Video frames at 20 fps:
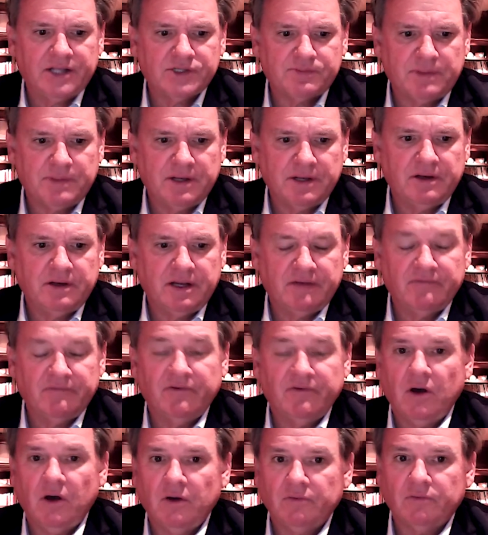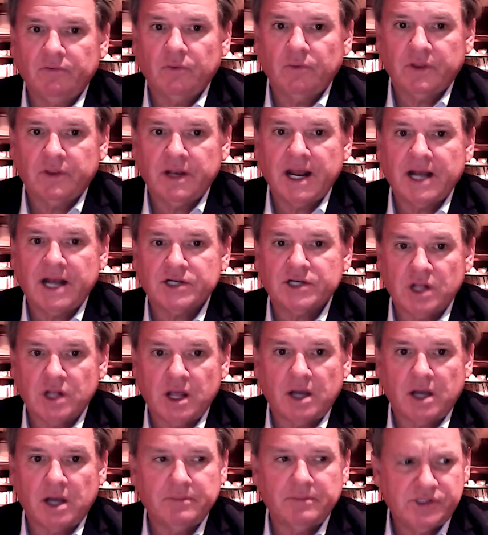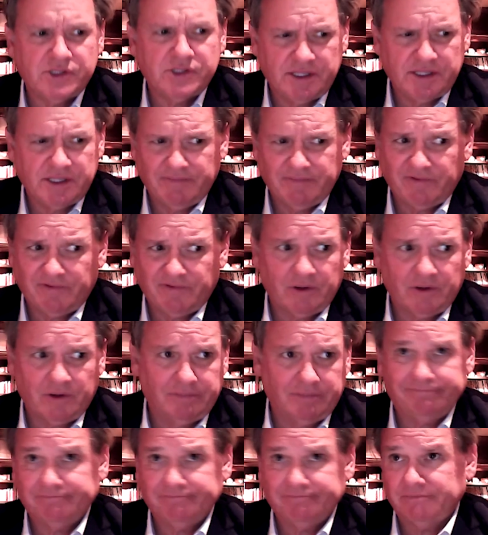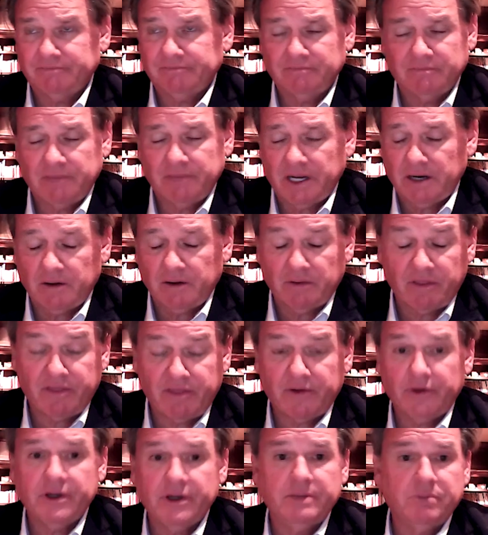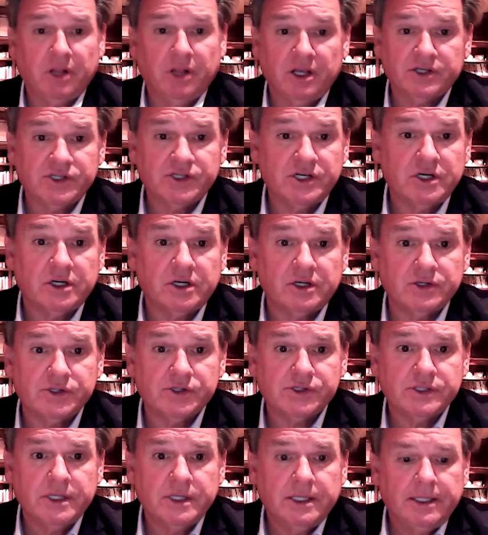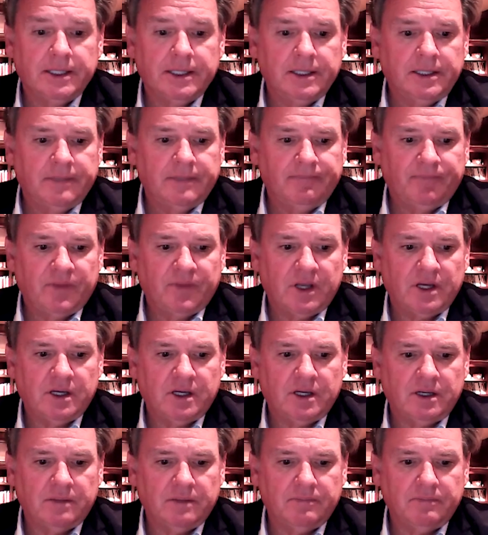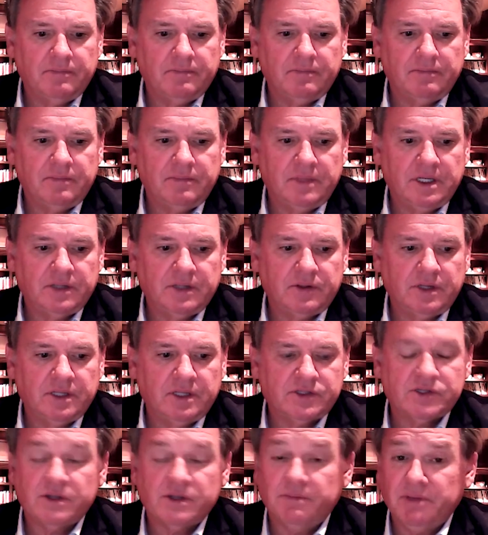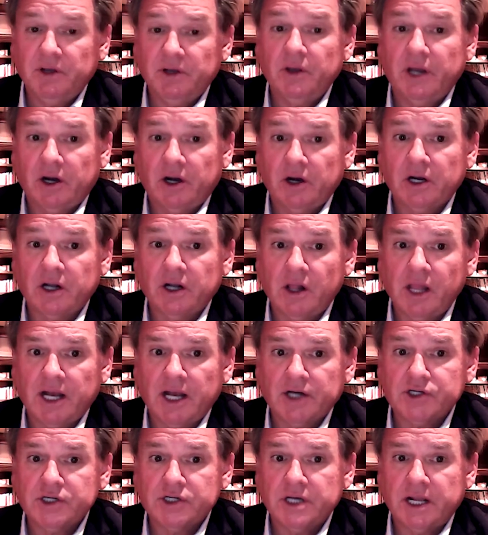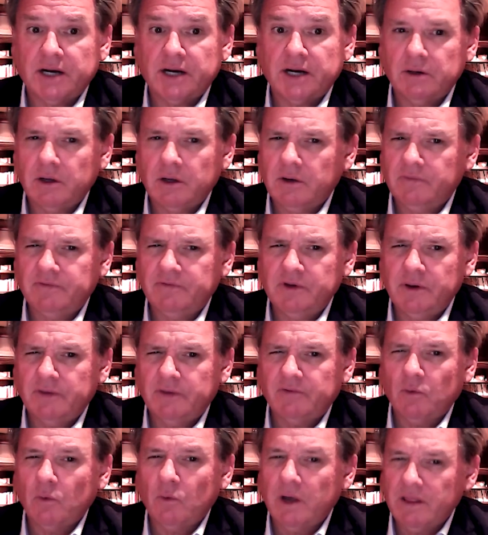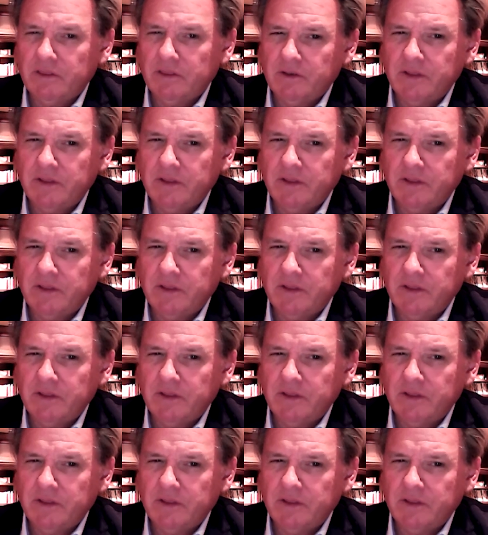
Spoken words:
been involved with the National Auto Museum for 30 plus years. It's the Bill Harrah collection. I don't know if you ever went